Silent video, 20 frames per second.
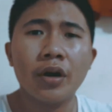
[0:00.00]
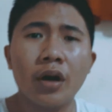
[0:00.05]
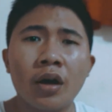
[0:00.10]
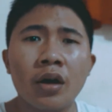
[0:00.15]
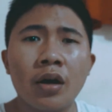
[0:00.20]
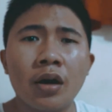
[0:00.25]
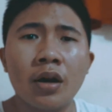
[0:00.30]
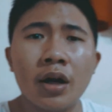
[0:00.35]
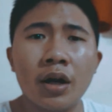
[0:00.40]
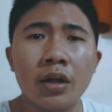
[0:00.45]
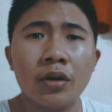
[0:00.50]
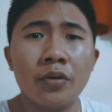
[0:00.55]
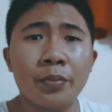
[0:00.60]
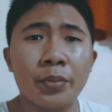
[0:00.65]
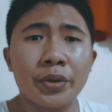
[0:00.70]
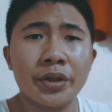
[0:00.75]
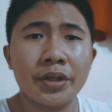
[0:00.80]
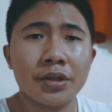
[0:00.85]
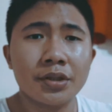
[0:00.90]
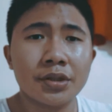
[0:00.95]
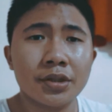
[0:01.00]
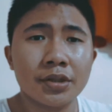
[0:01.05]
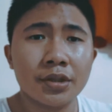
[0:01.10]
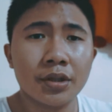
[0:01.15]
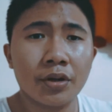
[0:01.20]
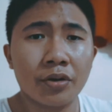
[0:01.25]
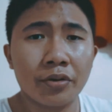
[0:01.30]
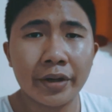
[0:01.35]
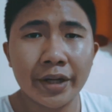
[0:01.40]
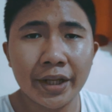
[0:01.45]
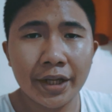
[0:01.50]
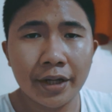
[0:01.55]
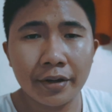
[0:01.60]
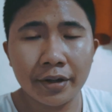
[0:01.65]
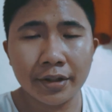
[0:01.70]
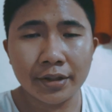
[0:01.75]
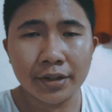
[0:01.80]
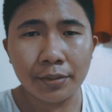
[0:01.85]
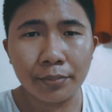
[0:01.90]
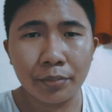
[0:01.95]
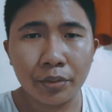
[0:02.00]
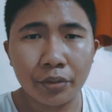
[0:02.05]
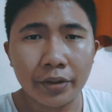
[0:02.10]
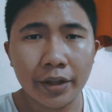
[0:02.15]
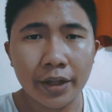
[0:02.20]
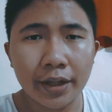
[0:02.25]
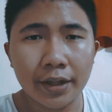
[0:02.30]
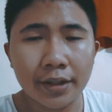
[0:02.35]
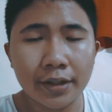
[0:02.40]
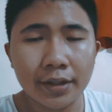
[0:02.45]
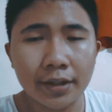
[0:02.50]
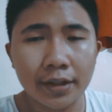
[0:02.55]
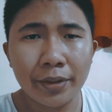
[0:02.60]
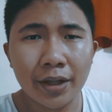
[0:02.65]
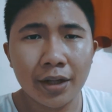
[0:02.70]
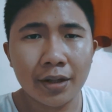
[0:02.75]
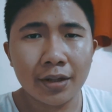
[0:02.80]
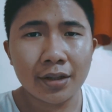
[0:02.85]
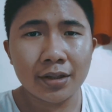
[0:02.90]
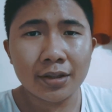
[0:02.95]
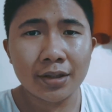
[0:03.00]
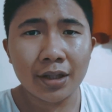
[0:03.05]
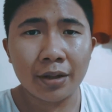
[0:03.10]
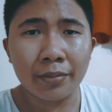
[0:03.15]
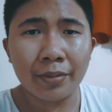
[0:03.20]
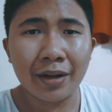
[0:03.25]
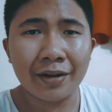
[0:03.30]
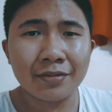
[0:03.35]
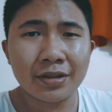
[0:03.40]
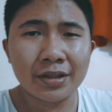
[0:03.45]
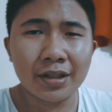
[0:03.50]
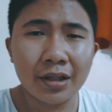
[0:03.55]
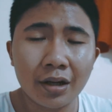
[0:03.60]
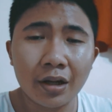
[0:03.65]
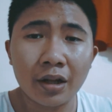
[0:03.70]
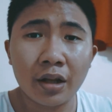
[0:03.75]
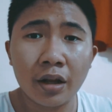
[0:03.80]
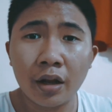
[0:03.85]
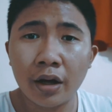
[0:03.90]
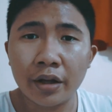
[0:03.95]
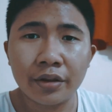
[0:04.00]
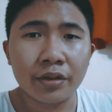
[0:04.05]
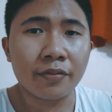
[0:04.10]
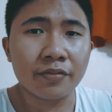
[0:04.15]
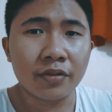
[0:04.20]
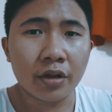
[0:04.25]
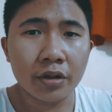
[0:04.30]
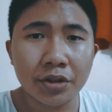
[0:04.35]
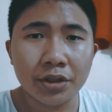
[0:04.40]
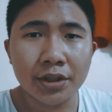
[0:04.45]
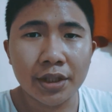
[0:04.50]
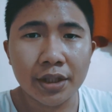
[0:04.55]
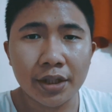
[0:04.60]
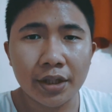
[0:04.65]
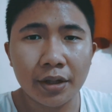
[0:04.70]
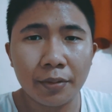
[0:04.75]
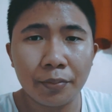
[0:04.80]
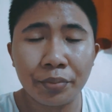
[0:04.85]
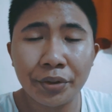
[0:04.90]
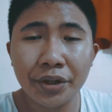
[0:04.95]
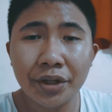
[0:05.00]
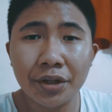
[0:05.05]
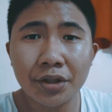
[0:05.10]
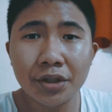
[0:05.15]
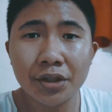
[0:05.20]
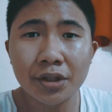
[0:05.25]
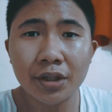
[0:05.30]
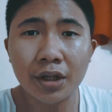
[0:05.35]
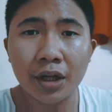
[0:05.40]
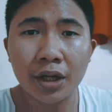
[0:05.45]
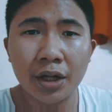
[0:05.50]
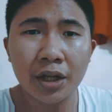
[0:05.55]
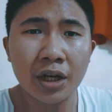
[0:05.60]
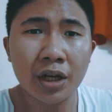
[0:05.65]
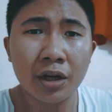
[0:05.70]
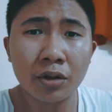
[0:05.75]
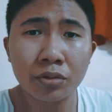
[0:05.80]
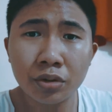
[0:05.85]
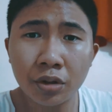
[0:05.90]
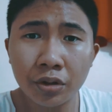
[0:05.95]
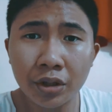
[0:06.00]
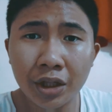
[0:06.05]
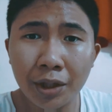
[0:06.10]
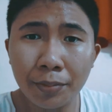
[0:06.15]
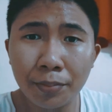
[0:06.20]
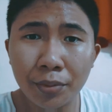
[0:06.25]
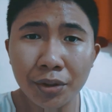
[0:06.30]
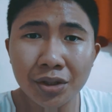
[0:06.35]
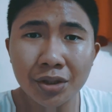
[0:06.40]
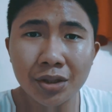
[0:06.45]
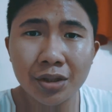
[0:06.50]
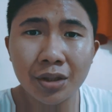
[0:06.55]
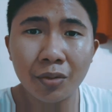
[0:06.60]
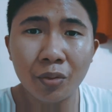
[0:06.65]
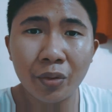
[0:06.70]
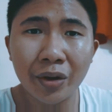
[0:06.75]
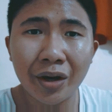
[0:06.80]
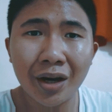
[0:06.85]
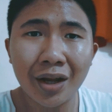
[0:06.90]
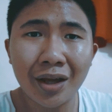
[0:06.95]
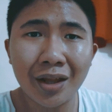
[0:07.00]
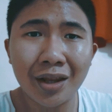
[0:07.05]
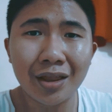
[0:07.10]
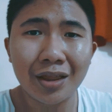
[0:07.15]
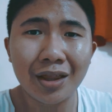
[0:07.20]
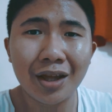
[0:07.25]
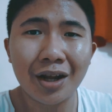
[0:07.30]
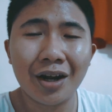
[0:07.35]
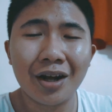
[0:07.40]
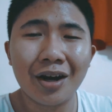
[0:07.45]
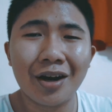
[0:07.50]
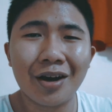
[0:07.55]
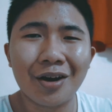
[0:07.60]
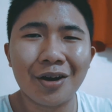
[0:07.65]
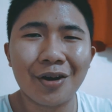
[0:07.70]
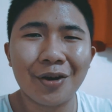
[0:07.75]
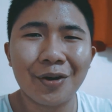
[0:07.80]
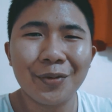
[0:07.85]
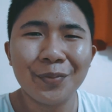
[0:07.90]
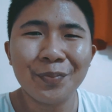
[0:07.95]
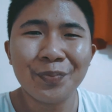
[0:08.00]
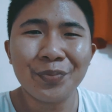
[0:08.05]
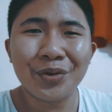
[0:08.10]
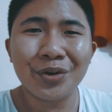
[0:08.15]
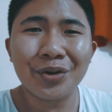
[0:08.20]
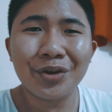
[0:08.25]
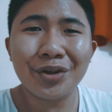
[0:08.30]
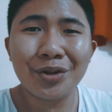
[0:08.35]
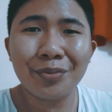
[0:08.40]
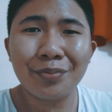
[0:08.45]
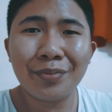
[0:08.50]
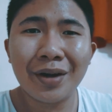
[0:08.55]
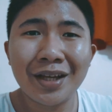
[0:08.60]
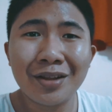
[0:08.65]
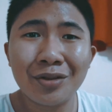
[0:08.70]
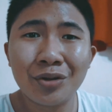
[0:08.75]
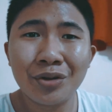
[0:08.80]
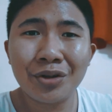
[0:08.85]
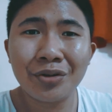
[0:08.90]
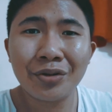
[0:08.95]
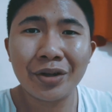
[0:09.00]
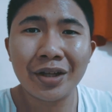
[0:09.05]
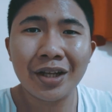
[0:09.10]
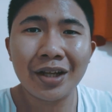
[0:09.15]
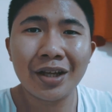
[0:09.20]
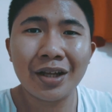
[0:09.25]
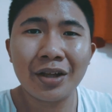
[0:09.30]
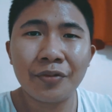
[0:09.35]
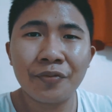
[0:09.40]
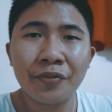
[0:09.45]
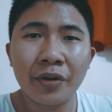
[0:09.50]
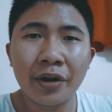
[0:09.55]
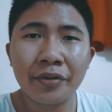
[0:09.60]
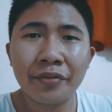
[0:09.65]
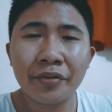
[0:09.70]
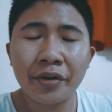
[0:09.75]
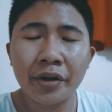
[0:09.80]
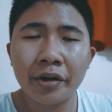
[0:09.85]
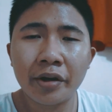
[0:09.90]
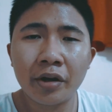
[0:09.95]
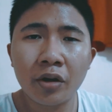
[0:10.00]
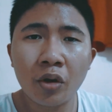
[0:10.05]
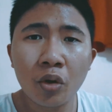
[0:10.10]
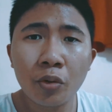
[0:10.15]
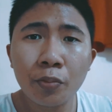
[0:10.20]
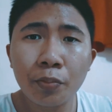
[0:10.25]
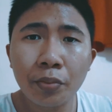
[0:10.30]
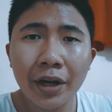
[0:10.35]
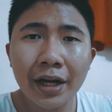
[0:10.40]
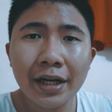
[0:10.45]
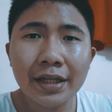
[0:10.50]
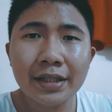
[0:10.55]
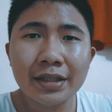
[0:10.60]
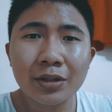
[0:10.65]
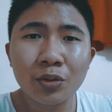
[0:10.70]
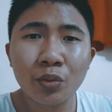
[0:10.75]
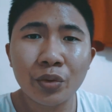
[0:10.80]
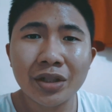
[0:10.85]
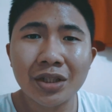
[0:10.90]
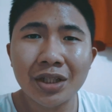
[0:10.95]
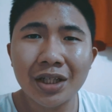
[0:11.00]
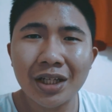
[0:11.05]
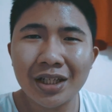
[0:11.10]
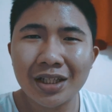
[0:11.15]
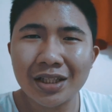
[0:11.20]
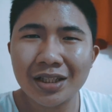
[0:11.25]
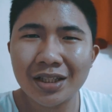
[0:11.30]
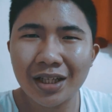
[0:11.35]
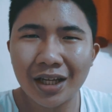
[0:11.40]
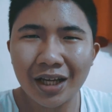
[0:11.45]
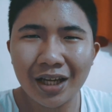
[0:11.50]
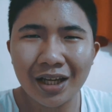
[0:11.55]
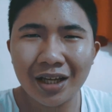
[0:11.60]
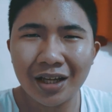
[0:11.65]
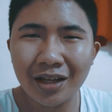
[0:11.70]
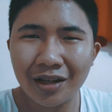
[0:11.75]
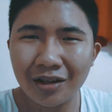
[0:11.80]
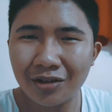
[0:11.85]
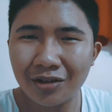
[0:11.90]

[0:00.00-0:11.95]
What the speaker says: are a lot of breeders already here in Cebu, and to be honest, I've seen a lot of toxic breeders and also keepers, wherein they are going to buy to you in a very, very low price, which is a